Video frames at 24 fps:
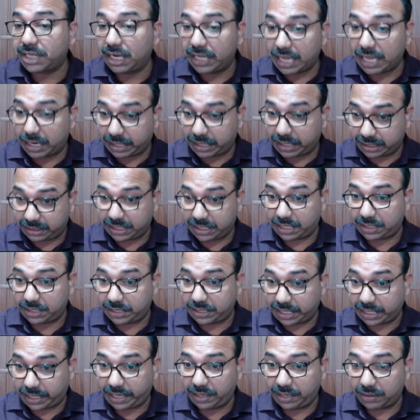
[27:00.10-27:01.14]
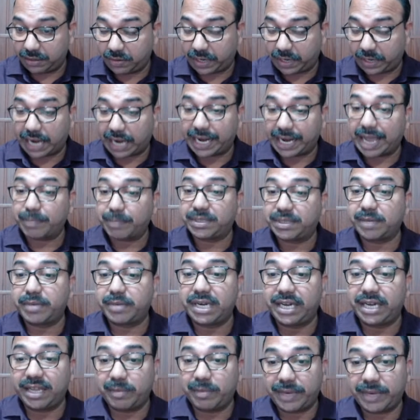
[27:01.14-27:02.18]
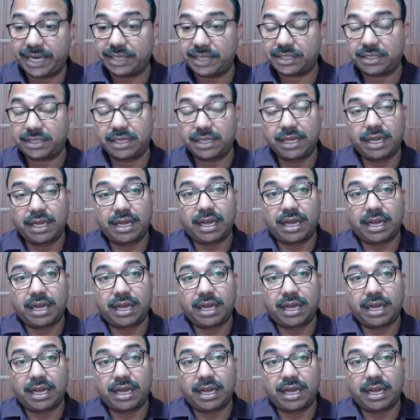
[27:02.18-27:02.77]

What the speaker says: skill they are checking. Okay, adaptability means